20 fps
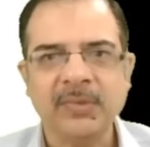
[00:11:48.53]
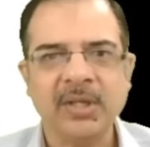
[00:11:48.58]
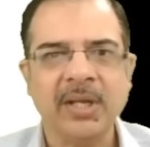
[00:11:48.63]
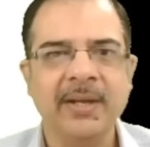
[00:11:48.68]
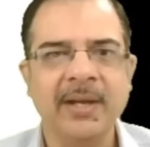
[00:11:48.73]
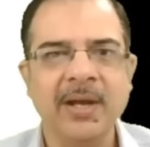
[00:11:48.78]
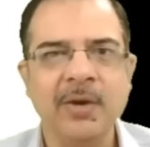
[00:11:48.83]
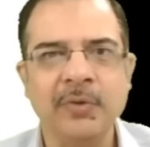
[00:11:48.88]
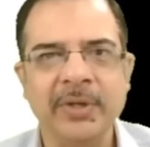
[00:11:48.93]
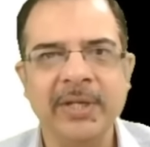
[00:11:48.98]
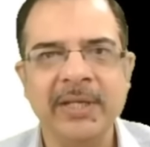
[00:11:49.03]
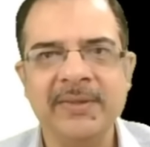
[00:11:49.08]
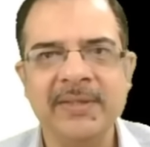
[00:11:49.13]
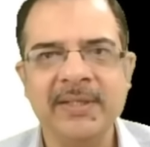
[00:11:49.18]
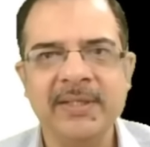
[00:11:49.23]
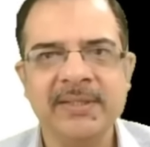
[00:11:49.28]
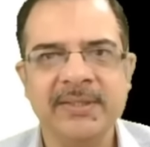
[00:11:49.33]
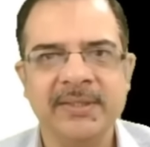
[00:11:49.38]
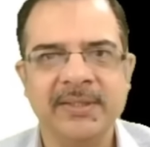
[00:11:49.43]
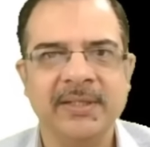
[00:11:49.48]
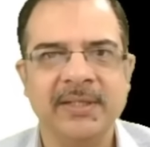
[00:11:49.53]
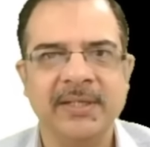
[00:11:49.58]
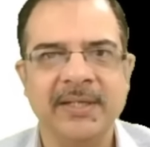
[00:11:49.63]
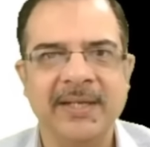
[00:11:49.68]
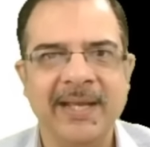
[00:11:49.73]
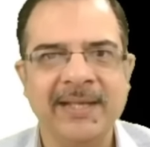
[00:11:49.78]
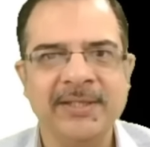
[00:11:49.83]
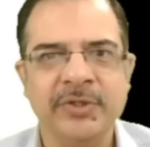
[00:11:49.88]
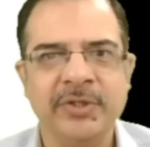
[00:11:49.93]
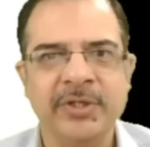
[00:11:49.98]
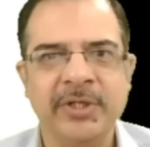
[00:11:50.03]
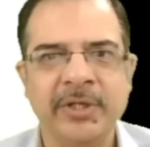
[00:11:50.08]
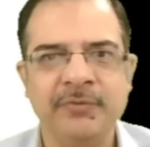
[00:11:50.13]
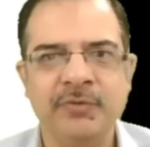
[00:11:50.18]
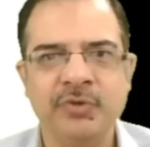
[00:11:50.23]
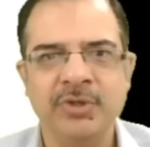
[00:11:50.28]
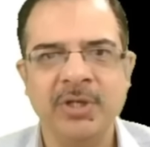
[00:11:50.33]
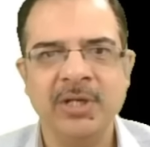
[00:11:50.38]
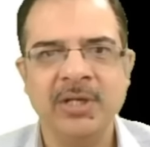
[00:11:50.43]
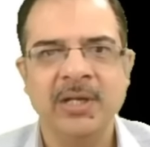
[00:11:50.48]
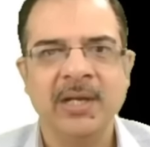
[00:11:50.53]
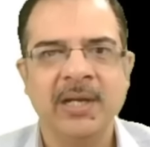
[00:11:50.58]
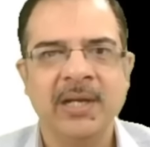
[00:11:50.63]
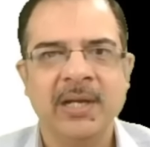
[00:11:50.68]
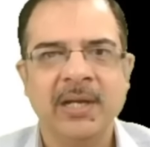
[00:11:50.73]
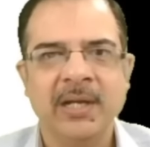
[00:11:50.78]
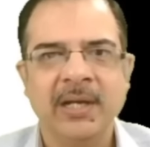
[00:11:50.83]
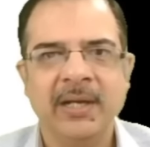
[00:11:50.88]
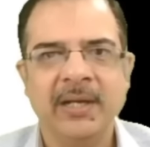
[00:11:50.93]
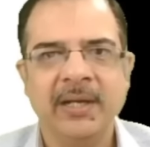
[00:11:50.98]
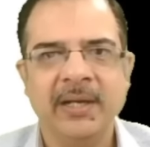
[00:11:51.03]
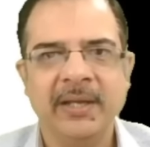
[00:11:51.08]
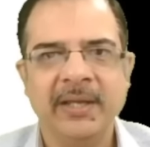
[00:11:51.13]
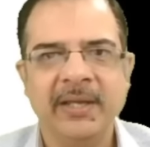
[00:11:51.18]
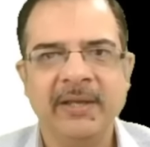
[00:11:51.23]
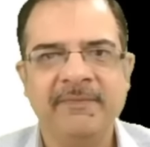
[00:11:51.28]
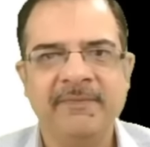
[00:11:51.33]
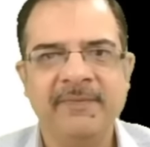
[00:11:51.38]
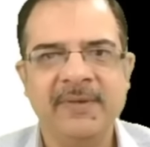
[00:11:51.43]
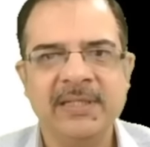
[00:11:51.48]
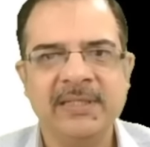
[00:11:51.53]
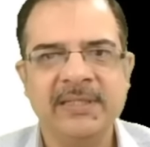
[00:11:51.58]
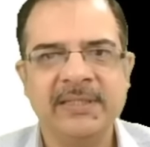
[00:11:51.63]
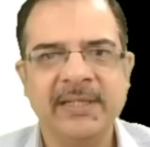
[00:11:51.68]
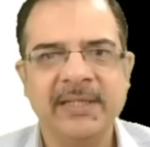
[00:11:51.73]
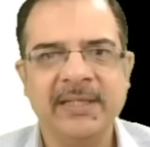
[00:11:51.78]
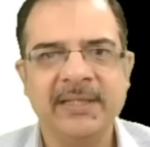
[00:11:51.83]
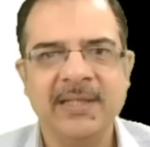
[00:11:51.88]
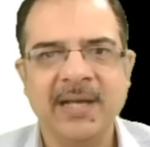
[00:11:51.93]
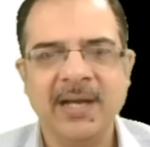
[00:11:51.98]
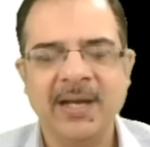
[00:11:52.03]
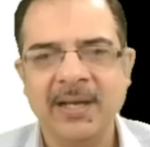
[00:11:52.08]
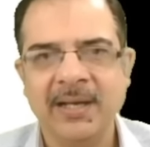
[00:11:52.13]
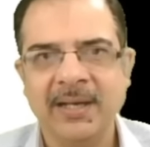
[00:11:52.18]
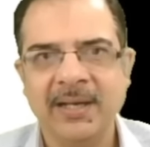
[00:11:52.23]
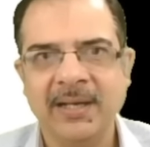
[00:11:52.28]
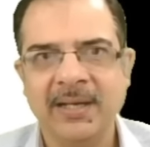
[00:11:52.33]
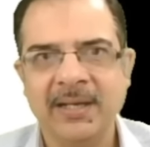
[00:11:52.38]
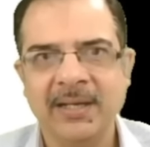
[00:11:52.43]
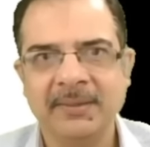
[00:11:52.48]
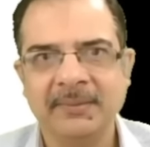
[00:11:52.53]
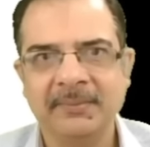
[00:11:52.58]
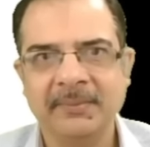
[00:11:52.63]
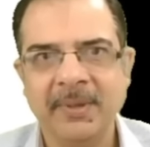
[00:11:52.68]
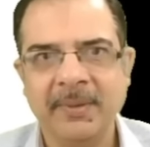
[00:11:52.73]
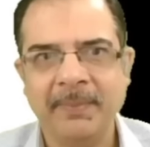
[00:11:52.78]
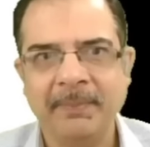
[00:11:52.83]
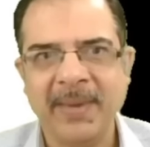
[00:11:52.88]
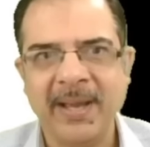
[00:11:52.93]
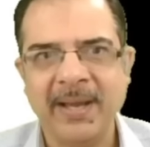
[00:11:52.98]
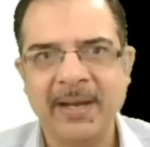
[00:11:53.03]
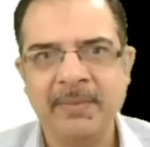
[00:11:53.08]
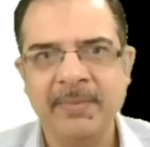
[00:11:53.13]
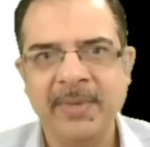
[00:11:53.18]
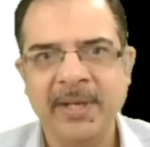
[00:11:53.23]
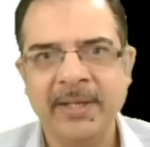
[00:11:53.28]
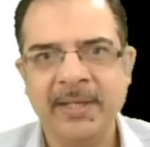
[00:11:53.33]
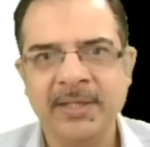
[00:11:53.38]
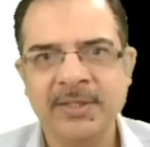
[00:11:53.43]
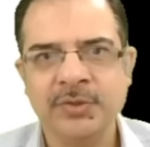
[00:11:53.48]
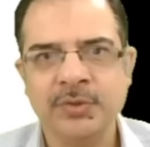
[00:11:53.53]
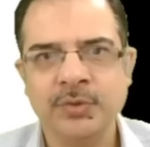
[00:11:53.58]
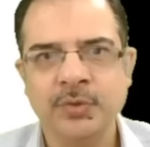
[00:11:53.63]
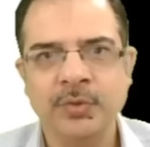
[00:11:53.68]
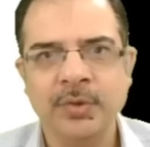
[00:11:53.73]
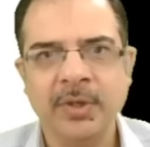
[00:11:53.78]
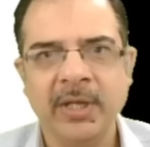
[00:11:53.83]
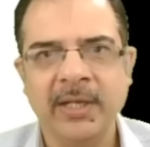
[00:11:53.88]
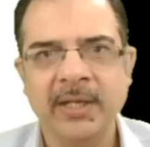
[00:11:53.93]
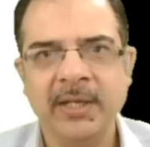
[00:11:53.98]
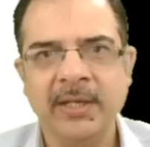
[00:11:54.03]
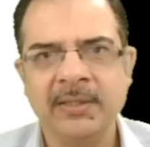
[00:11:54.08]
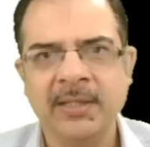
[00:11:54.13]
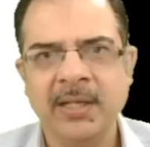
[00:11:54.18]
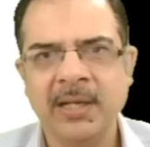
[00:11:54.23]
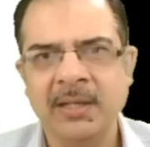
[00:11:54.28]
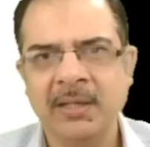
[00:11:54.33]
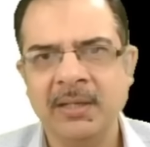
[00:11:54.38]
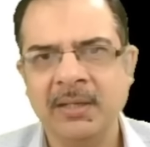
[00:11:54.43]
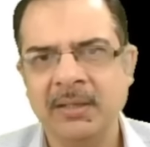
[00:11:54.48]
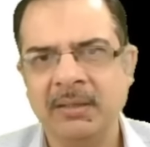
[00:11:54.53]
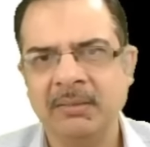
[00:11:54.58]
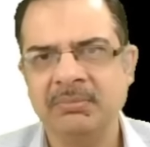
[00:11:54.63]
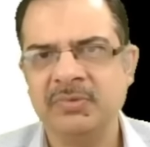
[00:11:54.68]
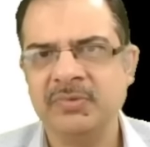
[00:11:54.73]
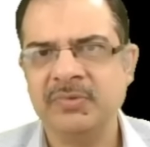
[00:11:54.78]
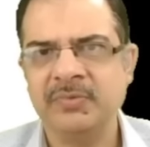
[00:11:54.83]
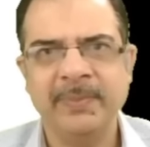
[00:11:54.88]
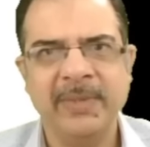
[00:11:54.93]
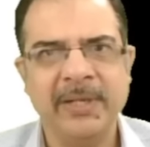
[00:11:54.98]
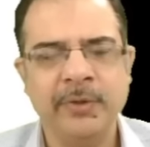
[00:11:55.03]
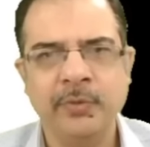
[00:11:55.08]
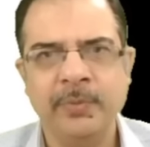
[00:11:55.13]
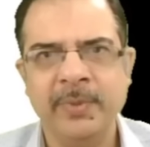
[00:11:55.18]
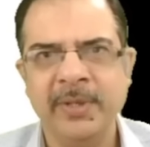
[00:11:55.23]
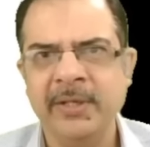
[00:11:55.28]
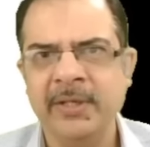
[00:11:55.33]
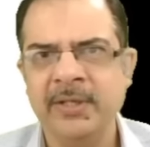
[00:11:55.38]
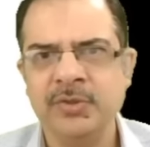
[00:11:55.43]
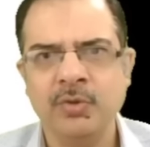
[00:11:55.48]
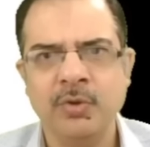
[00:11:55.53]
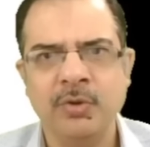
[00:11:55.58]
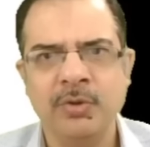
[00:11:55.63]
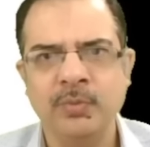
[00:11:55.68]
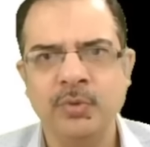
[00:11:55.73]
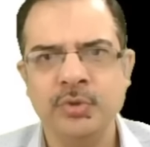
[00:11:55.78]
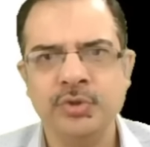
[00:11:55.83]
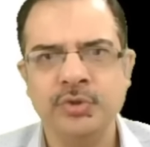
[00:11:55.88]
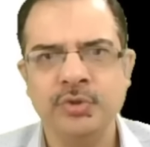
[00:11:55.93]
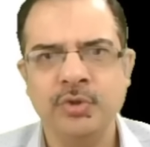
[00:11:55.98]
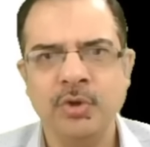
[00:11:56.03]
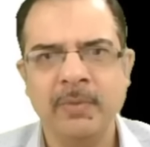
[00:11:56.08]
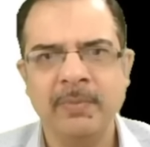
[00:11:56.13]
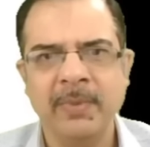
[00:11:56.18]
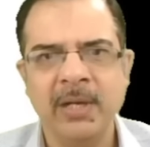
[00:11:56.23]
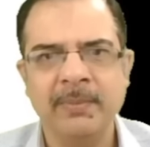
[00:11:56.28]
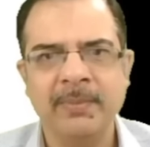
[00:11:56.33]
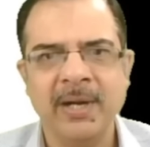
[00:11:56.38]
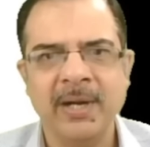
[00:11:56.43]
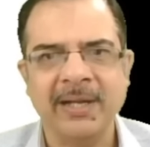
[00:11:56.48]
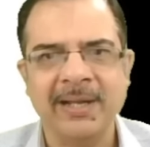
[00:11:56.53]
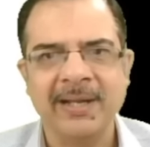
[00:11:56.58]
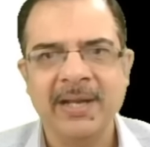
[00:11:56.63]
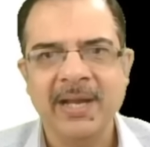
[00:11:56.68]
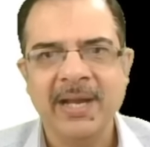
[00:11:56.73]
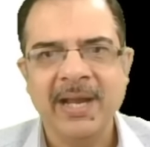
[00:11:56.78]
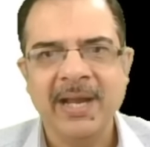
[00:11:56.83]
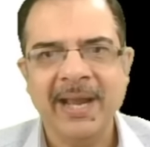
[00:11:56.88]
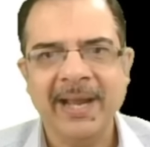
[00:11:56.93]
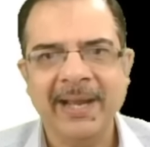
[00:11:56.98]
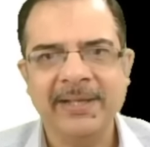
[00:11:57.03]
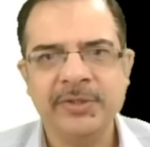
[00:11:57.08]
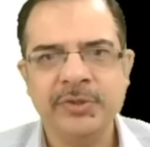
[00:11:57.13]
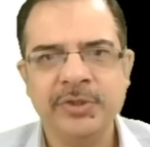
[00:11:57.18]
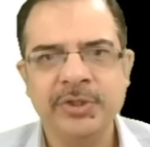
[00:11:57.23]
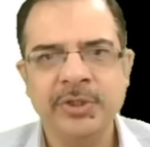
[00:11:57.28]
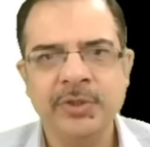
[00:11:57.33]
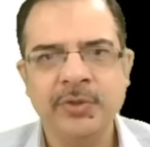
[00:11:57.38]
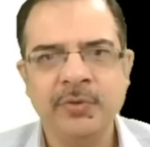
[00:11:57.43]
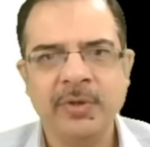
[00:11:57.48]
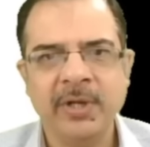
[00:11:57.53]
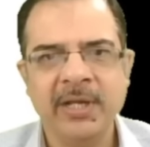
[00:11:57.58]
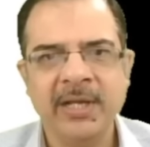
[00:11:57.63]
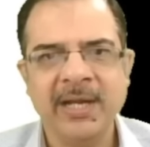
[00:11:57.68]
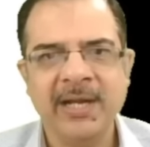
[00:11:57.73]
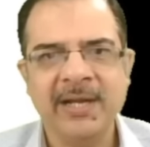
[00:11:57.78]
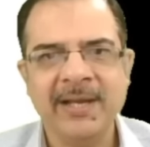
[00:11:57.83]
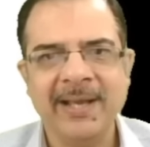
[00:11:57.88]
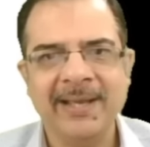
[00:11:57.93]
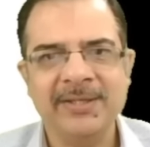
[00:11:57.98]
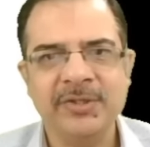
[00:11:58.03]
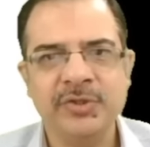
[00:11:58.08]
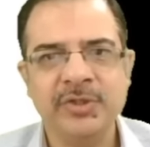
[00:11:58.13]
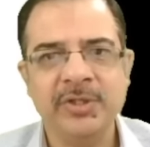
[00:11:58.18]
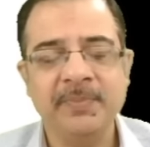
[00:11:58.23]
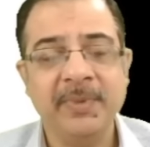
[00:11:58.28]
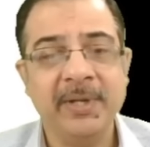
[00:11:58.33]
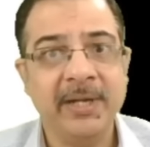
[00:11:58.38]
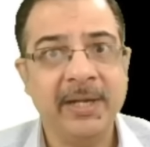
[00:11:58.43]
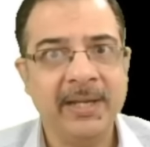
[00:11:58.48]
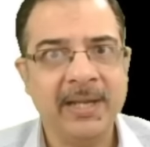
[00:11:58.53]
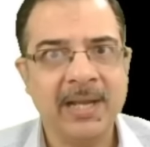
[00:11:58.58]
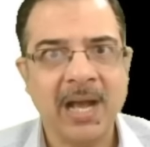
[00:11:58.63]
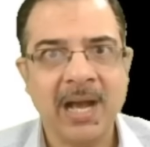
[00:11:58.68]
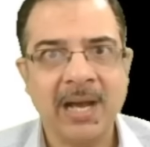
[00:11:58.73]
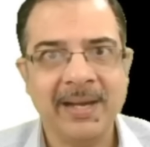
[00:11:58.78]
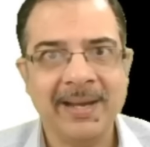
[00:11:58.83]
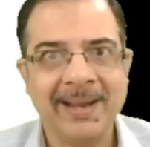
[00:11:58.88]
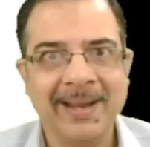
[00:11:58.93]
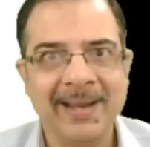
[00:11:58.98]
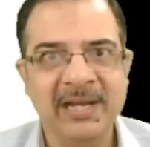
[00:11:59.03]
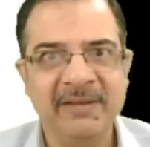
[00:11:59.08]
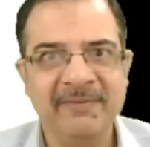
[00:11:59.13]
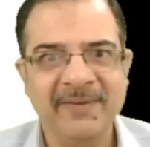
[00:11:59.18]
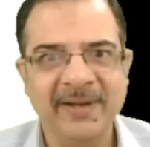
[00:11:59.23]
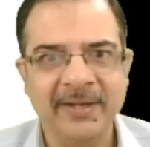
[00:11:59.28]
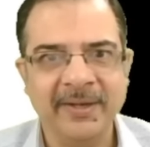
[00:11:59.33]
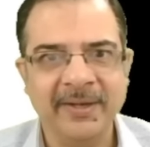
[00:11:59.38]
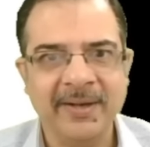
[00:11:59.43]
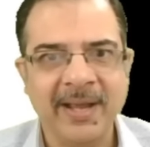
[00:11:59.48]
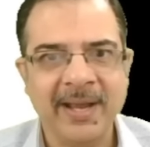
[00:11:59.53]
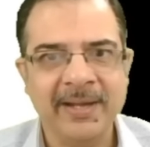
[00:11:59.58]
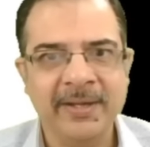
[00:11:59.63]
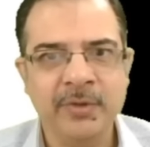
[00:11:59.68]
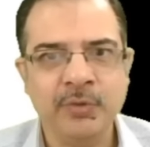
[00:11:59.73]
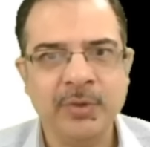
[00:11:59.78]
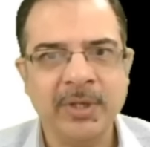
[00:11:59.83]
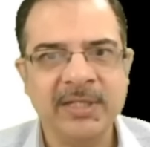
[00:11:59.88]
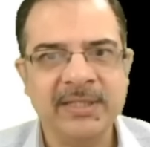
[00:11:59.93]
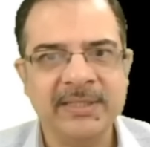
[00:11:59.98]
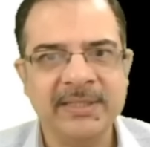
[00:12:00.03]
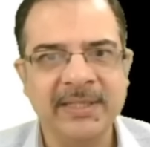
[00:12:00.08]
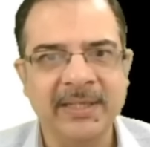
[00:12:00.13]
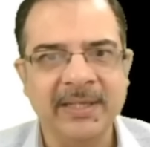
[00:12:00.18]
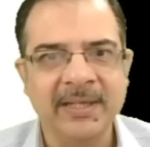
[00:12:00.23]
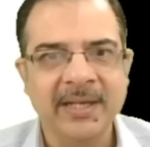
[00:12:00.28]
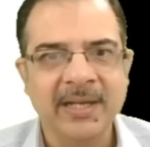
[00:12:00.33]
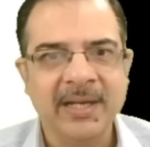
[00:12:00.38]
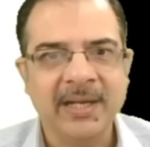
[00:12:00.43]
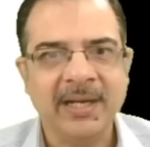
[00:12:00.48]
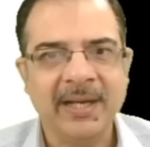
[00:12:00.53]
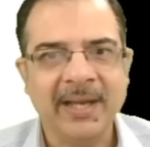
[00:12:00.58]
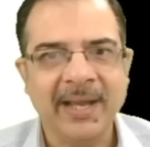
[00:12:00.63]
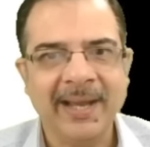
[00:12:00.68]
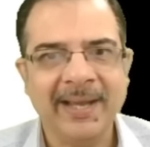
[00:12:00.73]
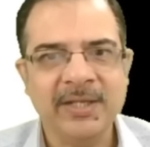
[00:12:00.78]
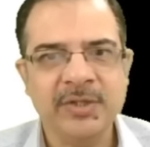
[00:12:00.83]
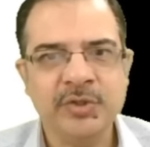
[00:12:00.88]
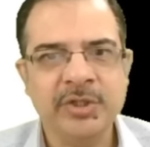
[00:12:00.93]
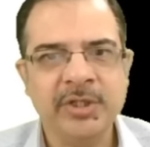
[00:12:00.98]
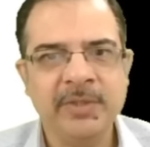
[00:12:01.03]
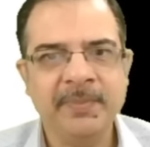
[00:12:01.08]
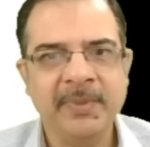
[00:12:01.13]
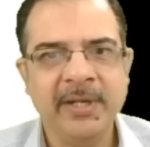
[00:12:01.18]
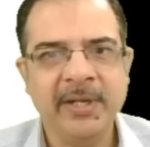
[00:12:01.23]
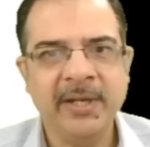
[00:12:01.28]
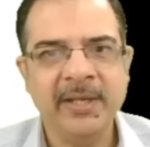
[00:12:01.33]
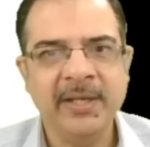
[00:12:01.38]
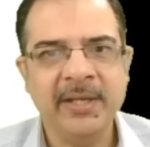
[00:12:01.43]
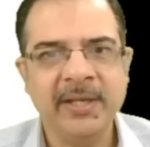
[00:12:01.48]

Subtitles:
Now in this next individual, if we'll see the parameters, so here the bilirubin is almost normal, but SGOT and SGPT are elevated, and you can see SGPT